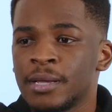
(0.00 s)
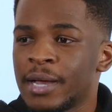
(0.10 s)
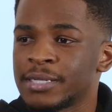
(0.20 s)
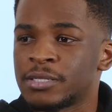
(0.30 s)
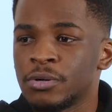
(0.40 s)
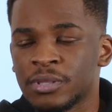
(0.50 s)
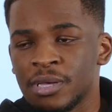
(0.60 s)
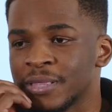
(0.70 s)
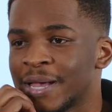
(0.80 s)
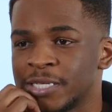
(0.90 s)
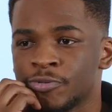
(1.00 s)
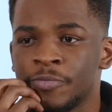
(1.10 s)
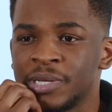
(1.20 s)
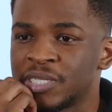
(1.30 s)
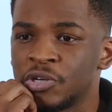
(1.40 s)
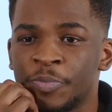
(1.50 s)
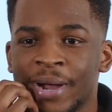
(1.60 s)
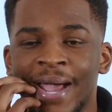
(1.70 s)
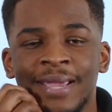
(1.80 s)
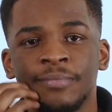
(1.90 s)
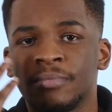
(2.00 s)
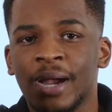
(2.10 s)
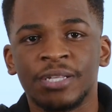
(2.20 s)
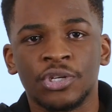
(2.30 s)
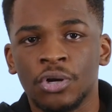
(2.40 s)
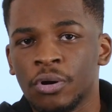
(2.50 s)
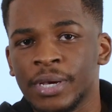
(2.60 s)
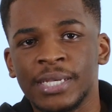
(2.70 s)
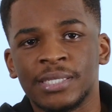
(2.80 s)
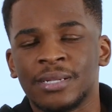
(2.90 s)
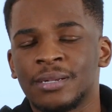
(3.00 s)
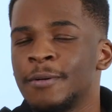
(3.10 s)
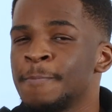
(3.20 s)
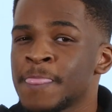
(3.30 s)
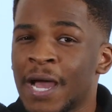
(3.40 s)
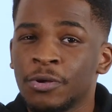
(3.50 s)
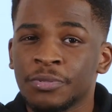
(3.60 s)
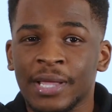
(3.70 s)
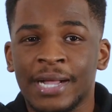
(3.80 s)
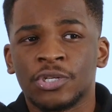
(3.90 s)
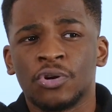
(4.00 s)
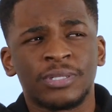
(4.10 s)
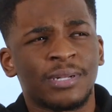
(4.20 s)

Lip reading: I still think that he's probably still behind Ancelotti's. And I don't think Ancelotti's